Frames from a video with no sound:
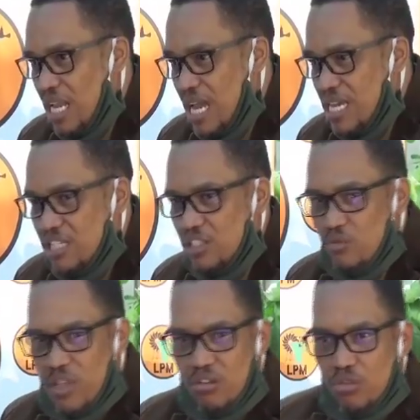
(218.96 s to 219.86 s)

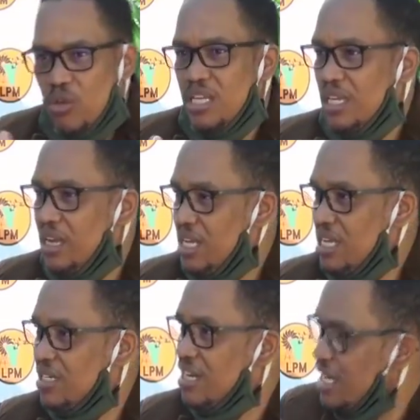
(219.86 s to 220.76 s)
alliance with the ruling
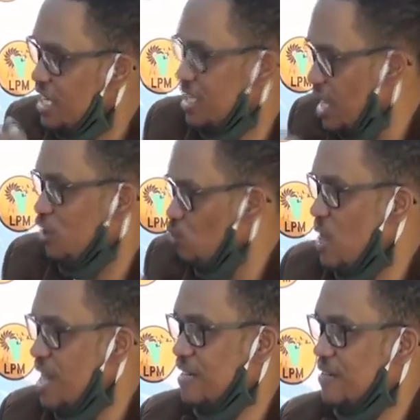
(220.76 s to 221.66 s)
elite is at
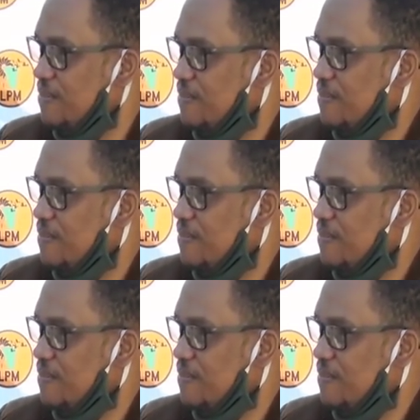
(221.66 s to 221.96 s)
work.